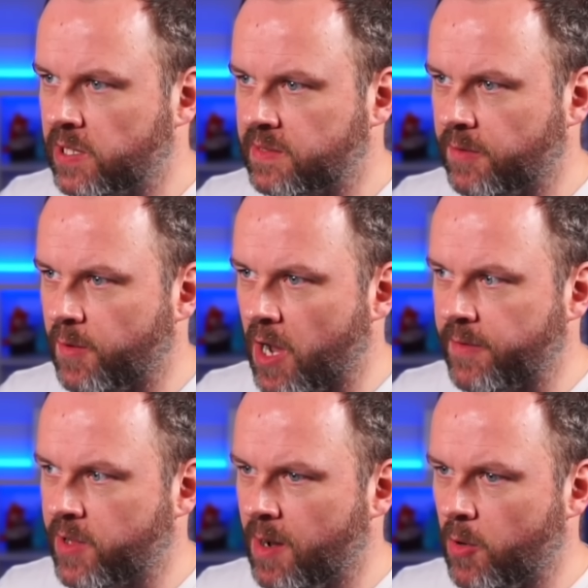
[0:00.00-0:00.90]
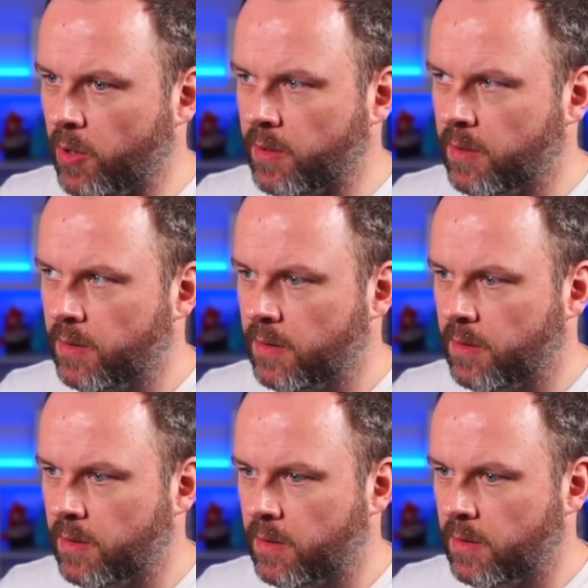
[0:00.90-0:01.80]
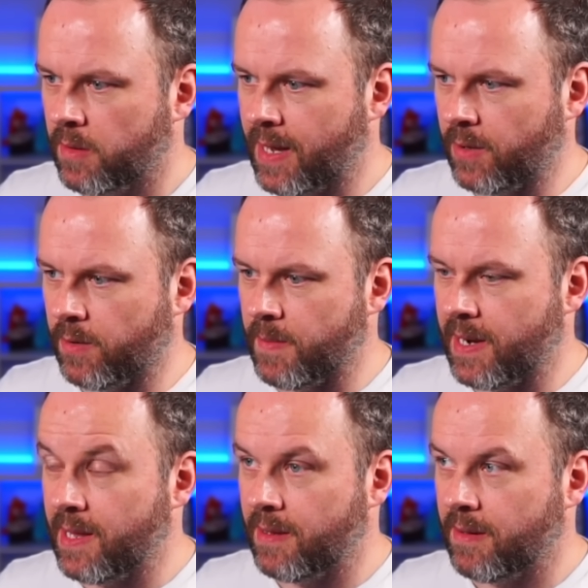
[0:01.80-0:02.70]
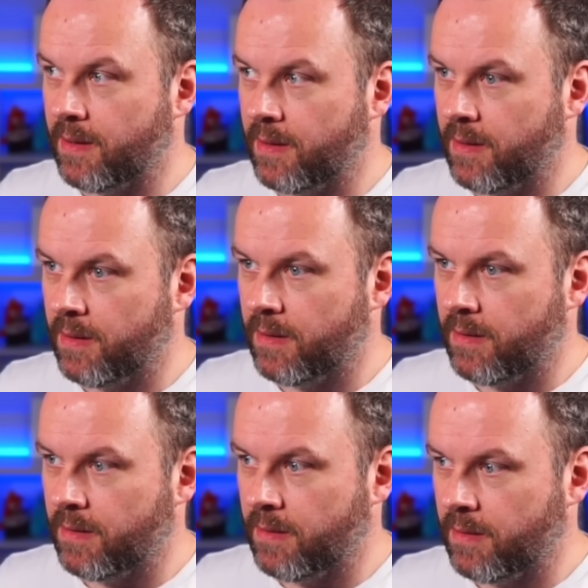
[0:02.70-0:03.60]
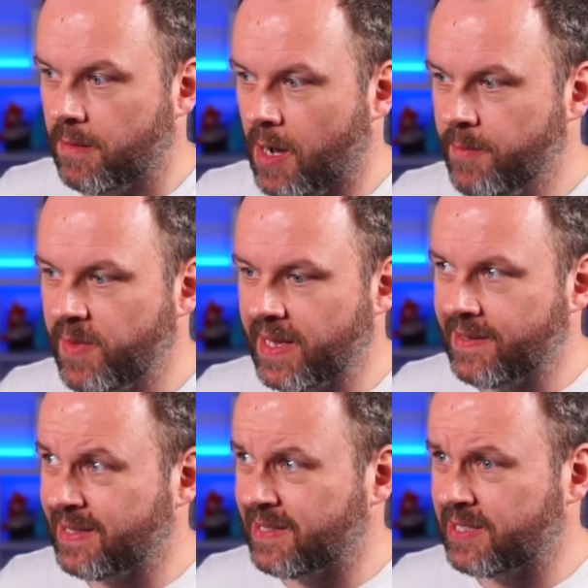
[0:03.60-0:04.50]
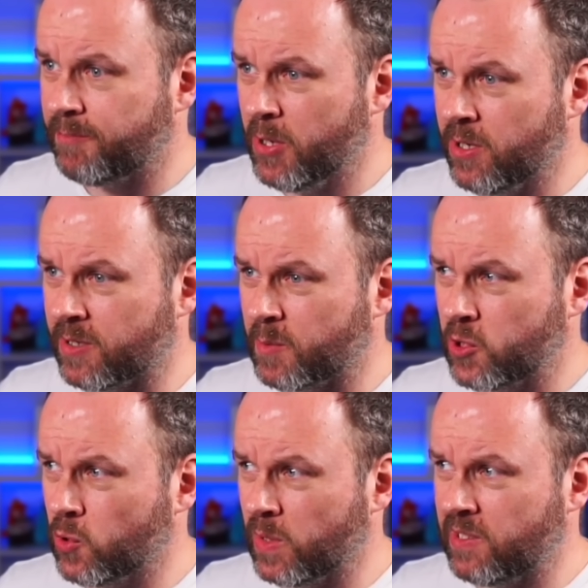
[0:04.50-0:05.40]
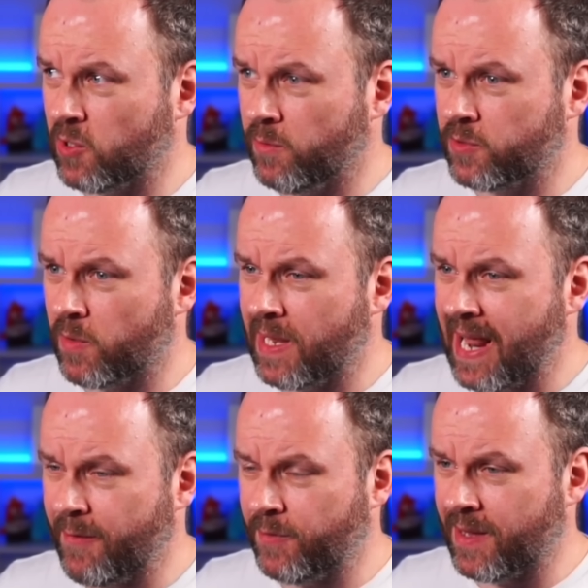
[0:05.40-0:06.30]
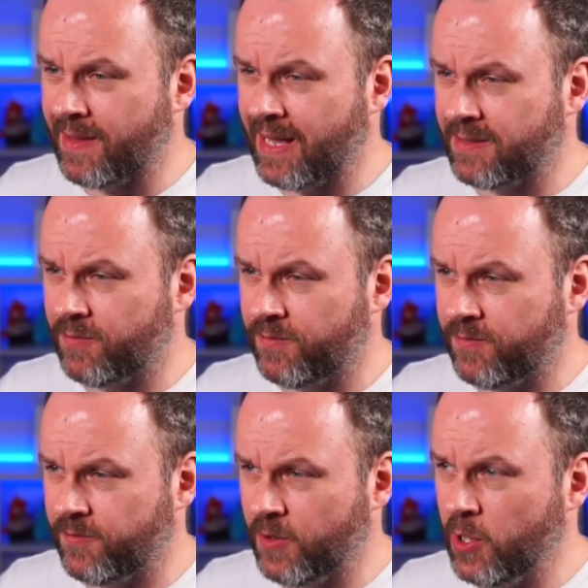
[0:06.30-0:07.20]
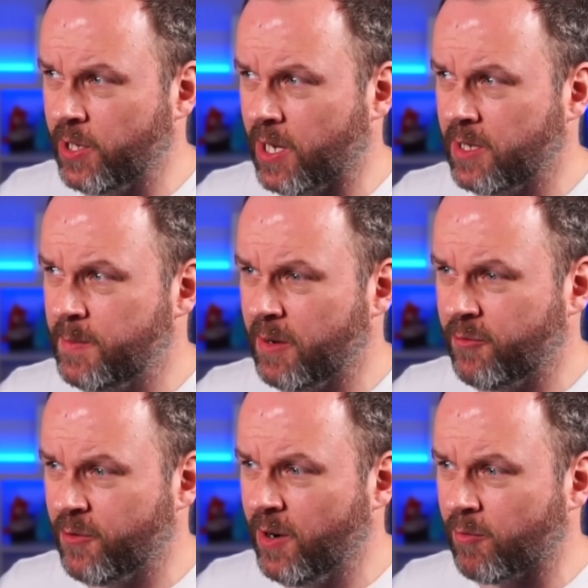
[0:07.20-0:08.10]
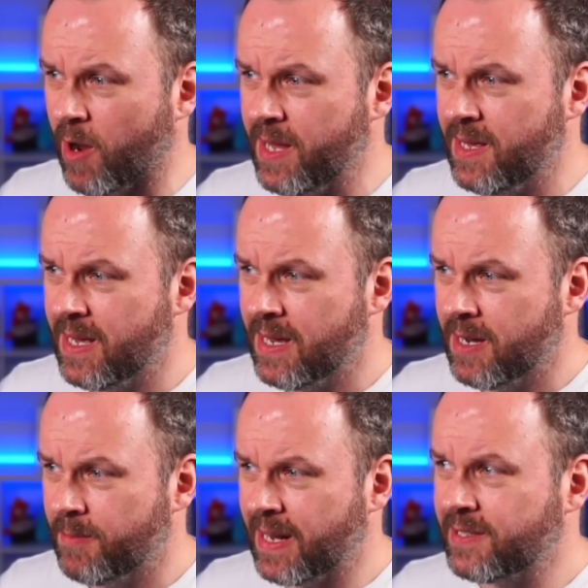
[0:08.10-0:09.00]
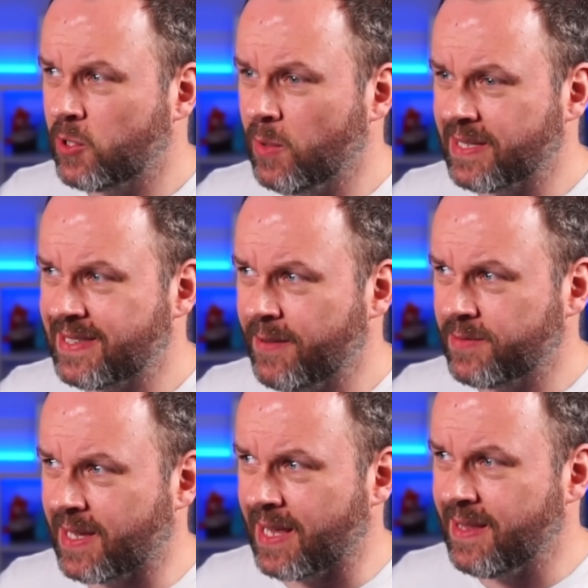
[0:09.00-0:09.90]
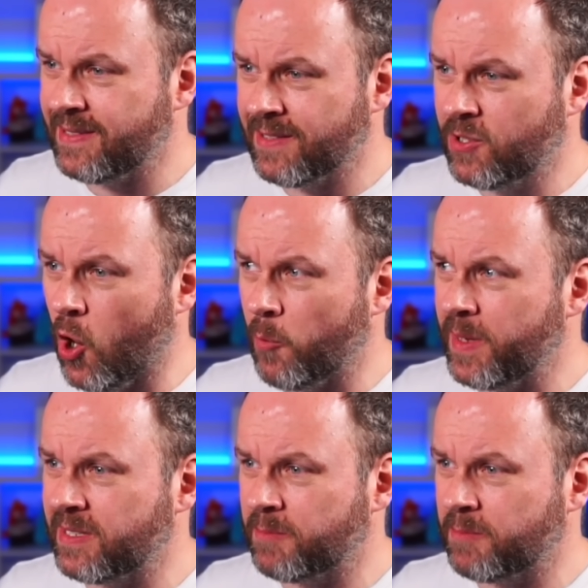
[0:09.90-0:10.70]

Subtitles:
to survive. Come on. Hang on a minute. I'm thinking this is Spurs, but surely Son's on the left and that's Werner. He'd be up front, right? But that's Kulusevski. This has got to be